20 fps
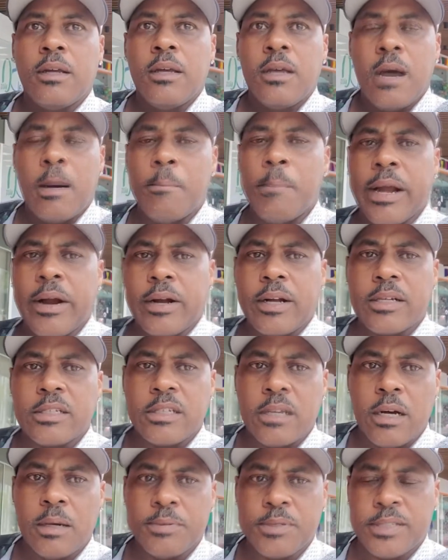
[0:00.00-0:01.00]
America's
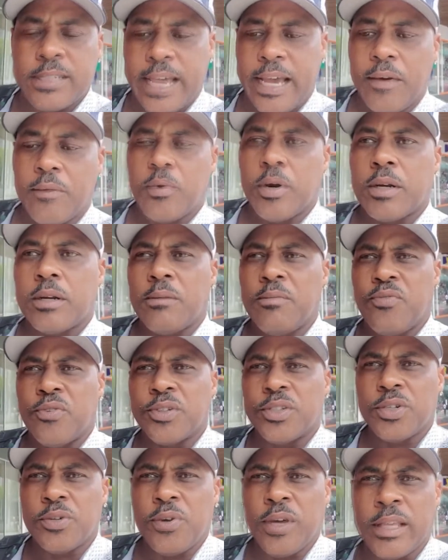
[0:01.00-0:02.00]
upset with them for
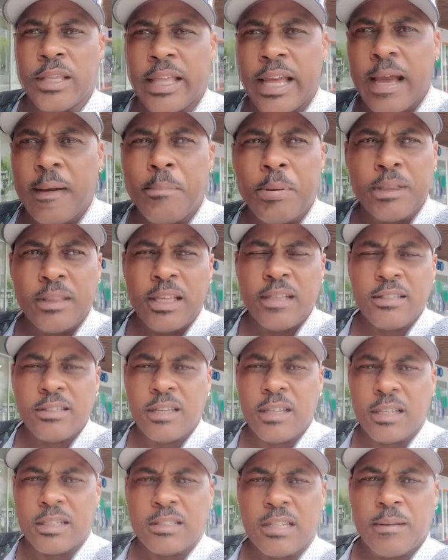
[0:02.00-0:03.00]
doing that, but they
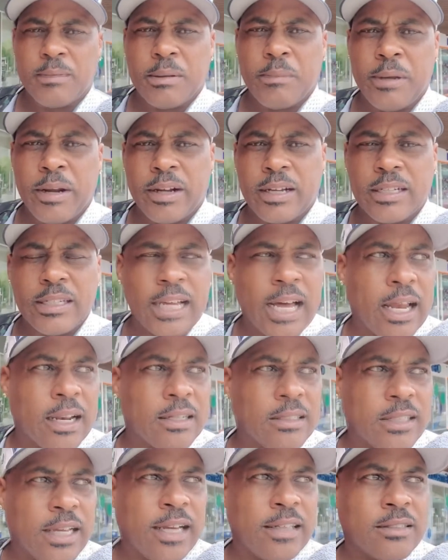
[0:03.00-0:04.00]
still accept American
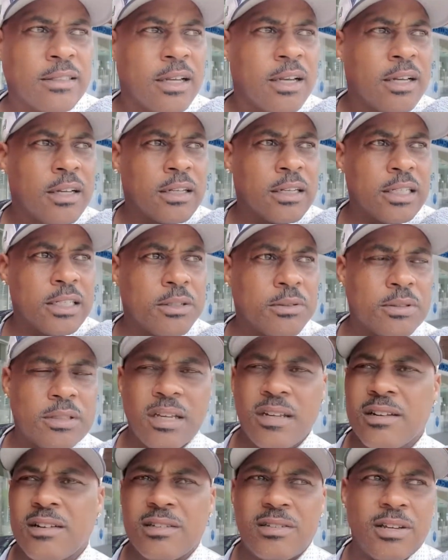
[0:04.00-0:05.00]
dollars as legal
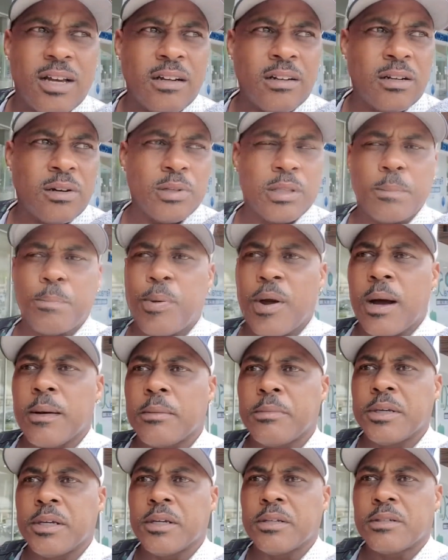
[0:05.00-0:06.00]
tender. So I don't know what the
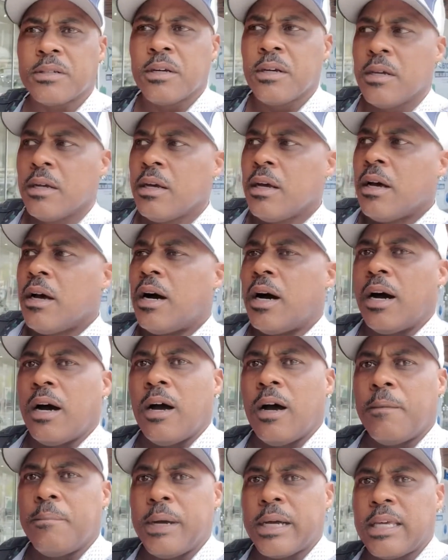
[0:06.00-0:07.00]
problem is.
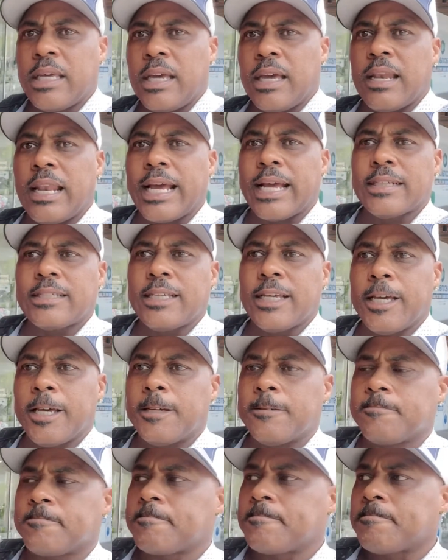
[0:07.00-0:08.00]
Again, like I
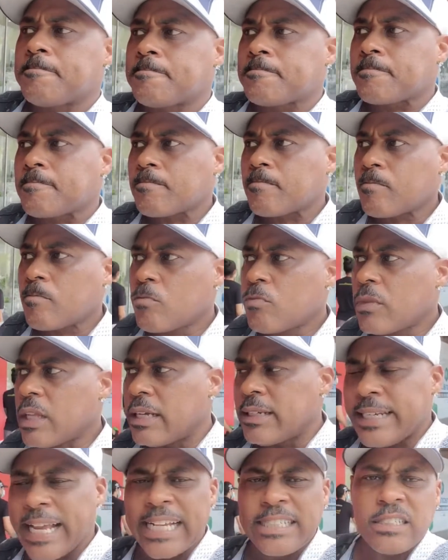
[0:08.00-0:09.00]
said,
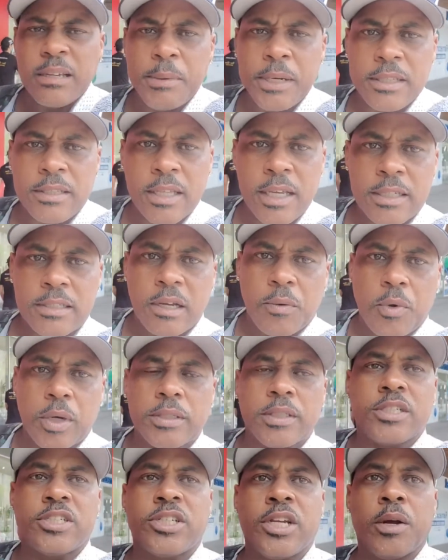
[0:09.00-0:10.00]
that's some of the things I wanted
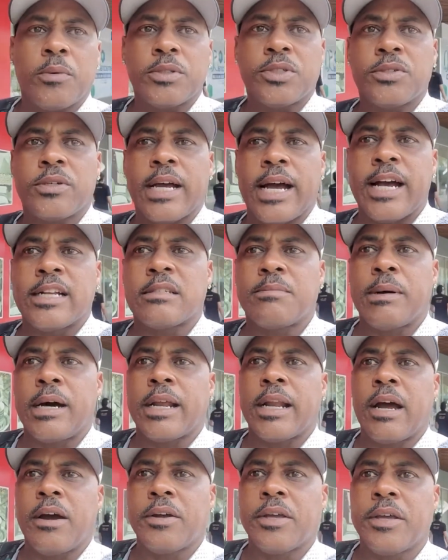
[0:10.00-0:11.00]
to share with you guys
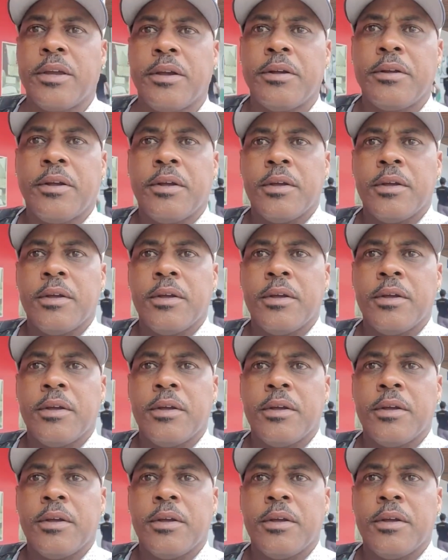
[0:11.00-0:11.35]
about out here.